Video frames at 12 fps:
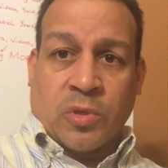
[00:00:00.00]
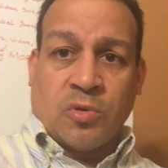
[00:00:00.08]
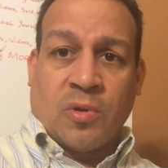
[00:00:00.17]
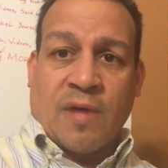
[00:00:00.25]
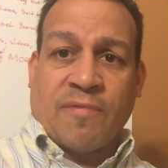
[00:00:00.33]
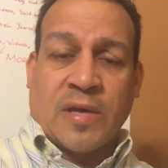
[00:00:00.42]
When
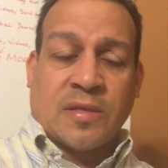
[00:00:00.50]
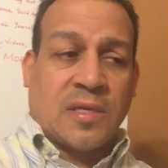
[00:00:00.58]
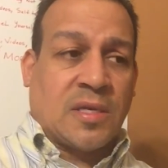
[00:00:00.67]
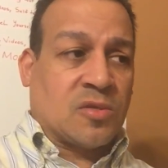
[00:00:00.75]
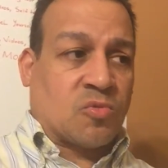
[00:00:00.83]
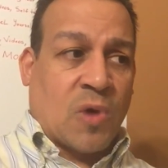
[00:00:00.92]
you have
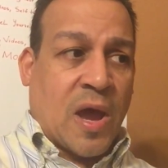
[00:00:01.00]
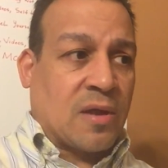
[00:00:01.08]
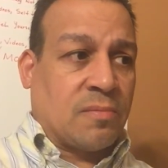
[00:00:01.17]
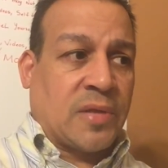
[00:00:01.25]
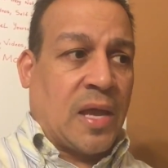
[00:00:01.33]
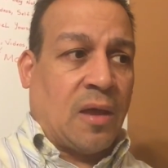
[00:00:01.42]
ideas, write
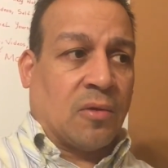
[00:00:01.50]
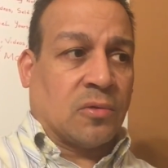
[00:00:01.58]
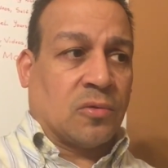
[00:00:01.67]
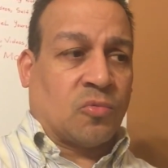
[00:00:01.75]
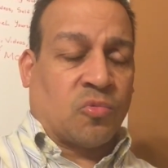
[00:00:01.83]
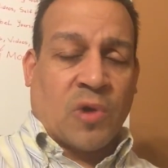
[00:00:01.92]
them
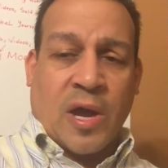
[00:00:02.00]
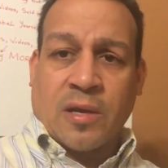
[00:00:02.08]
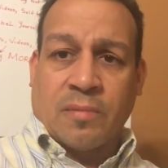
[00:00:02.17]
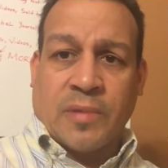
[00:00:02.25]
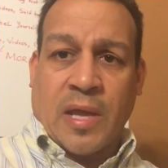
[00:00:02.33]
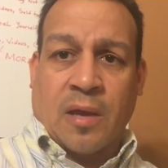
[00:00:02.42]
down.
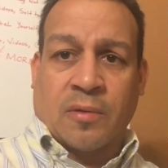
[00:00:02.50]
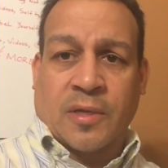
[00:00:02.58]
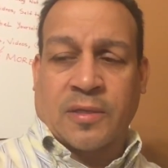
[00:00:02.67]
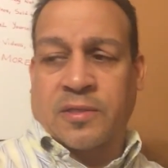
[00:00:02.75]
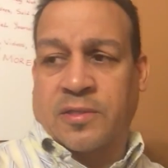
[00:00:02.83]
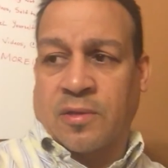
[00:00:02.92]
Write them down.
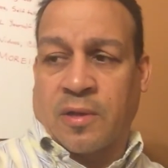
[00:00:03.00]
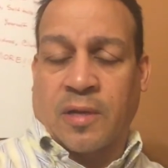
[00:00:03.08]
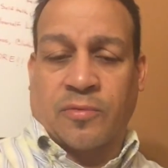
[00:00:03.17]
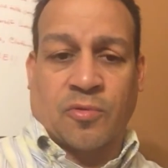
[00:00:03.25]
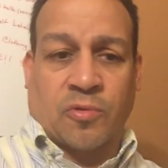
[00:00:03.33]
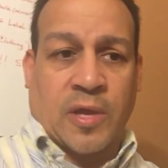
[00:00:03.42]
I just thought
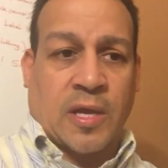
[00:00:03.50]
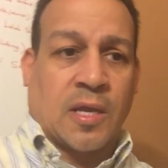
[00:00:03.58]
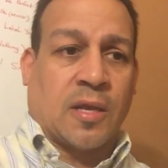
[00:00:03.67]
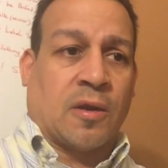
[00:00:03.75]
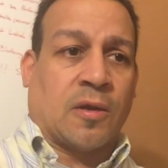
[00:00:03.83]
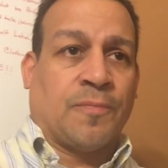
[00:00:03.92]
I'd throw that
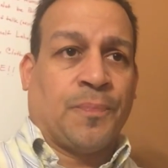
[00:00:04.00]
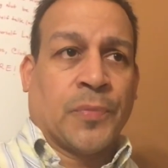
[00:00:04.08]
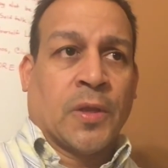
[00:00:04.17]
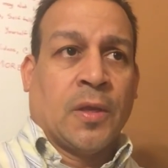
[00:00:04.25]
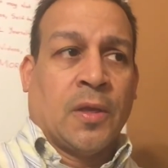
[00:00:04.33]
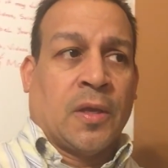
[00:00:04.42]
in there.
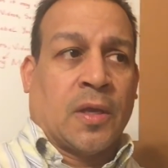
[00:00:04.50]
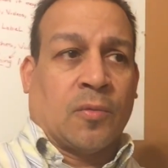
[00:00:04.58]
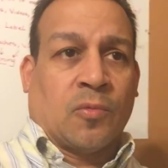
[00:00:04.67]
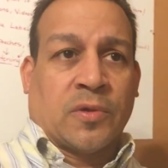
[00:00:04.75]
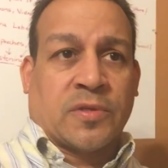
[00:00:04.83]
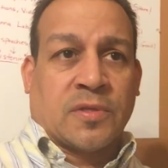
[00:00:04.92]

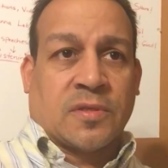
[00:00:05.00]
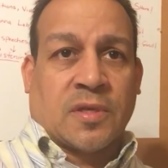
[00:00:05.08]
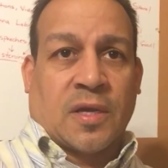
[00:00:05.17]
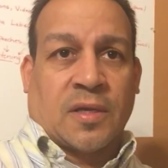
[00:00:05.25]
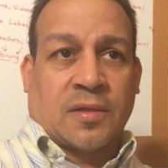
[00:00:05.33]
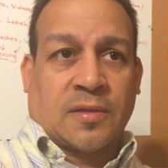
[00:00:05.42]
It wasn't,
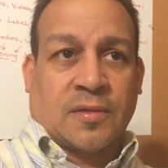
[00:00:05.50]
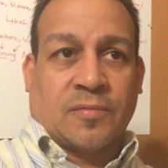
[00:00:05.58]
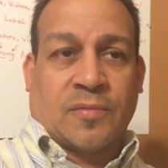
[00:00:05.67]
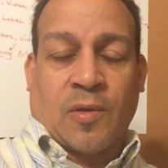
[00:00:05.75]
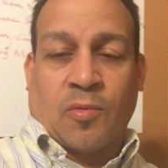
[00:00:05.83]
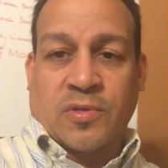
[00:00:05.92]

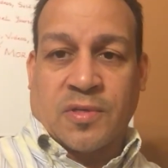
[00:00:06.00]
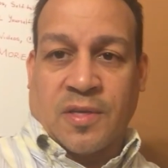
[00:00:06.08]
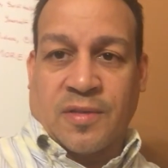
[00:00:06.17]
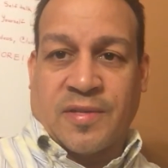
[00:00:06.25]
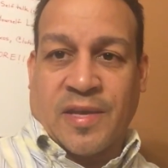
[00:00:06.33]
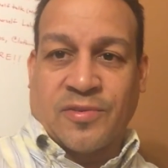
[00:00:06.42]
that
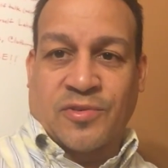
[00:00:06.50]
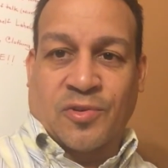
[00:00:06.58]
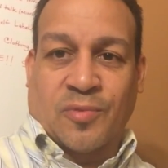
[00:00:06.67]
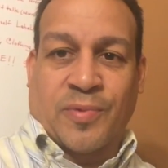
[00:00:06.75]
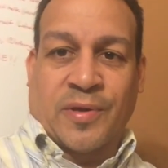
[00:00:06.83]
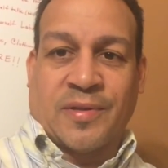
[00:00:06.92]
wasn't
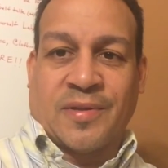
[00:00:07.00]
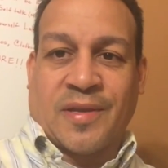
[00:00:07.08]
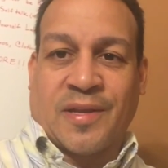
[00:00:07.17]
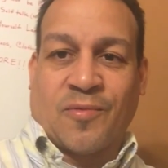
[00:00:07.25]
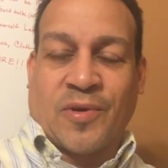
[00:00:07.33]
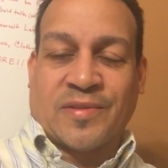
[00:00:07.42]
intentional, but
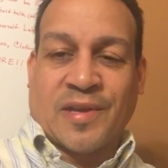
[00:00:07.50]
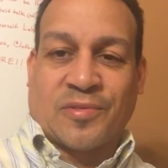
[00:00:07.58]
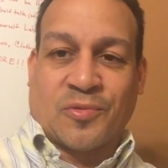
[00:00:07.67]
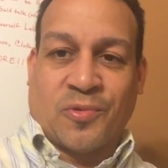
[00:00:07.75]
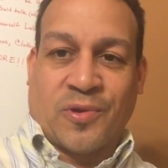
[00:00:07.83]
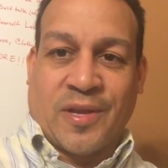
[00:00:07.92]
anyways, I
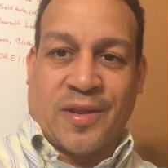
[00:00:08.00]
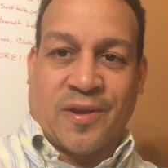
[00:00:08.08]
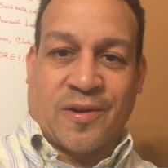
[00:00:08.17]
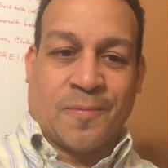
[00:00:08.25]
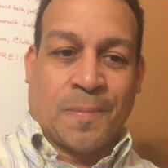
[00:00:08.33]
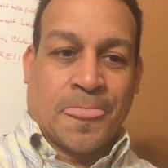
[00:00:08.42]
threw it in
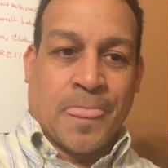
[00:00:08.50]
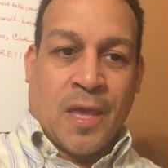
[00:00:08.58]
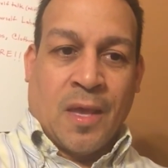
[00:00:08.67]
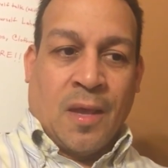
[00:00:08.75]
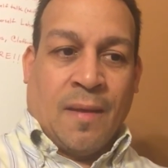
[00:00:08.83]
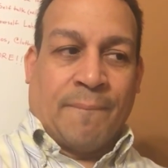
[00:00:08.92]
there.
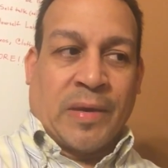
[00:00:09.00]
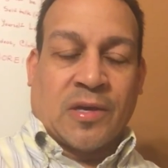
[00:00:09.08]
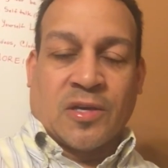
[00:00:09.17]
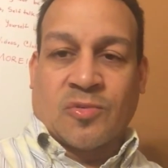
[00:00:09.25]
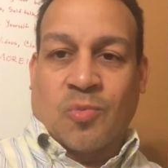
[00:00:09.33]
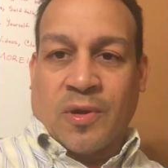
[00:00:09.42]

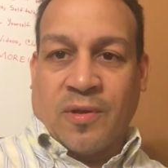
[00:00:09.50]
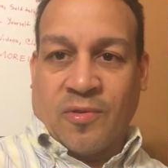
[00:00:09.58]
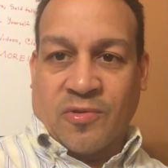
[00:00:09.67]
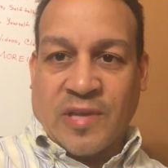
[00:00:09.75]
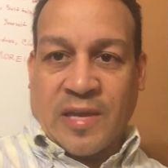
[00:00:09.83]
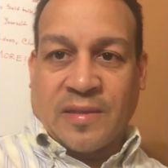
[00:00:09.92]
Because one of
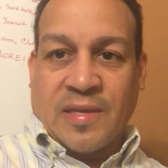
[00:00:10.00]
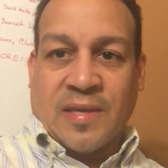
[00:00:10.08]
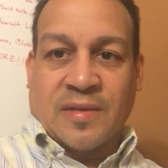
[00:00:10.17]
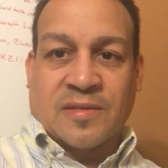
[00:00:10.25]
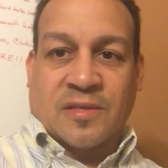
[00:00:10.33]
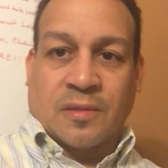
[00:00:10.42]
those
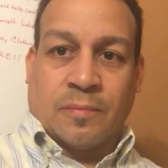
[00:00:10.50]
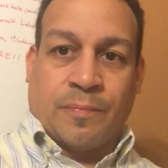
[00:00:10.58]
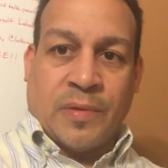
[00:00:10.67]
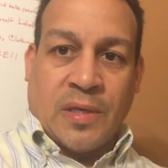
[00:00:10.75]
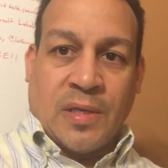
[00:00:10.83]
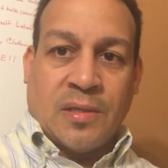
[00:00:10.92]
ideas could
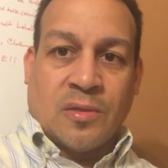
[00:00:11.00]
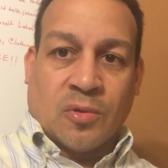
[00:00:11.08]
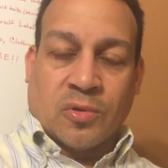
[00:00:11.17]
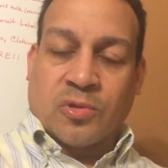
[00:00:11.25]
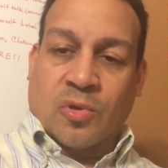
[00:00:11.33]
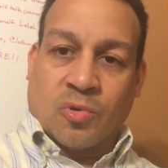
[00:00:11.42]
be
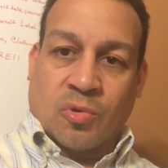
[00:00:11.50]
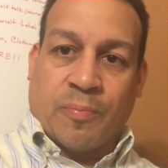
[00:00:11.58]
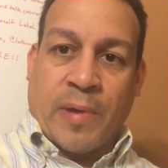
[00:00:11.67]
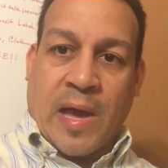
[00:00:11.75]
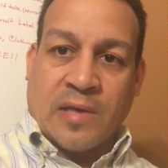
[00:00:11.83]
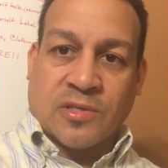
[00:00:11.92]
your total
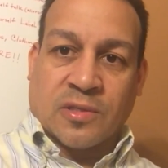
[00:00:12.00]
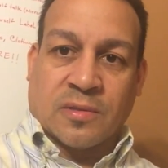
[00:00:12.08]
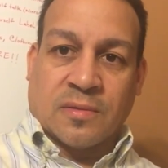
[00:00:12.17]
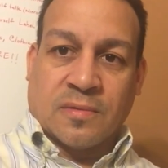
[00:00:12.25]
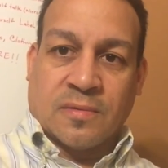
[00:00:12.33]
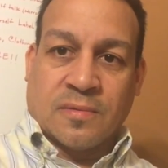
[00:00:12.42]
passion.